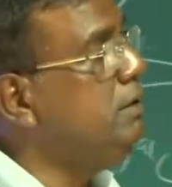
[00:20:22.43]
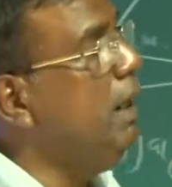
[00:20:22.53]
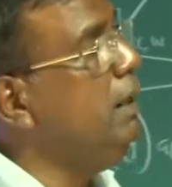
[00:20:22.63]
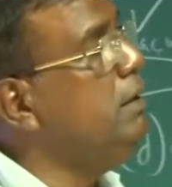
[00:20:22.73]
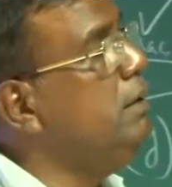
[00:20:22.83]

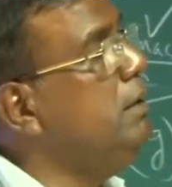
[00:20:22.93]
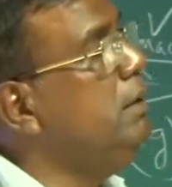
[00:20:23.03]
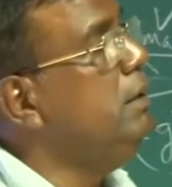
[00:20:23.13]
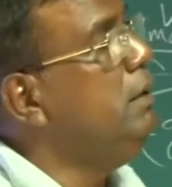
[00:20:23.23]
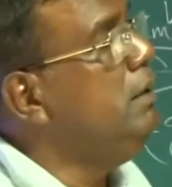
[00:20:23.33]
done
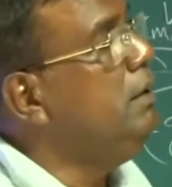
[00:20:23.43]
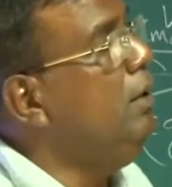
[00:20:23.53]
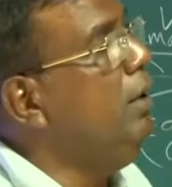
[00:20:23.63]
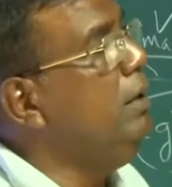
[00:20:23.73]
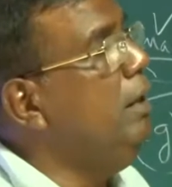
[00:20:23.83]

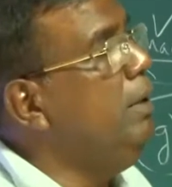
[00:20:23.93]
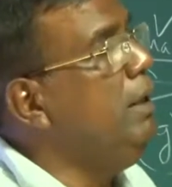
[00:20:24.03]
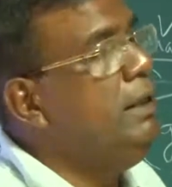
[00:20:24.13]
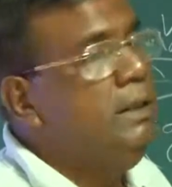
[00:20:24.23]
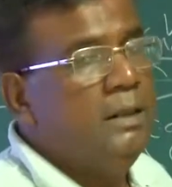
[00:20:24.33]
on double
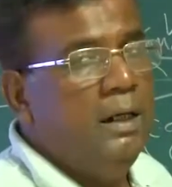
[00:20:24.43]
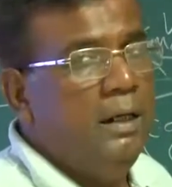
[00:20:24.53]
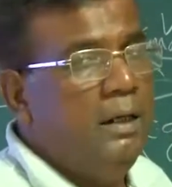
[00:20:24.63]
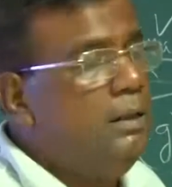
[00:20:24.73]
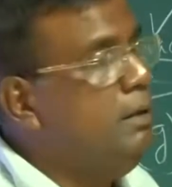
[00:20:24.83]
hinge
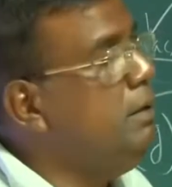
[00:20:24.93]
rudder.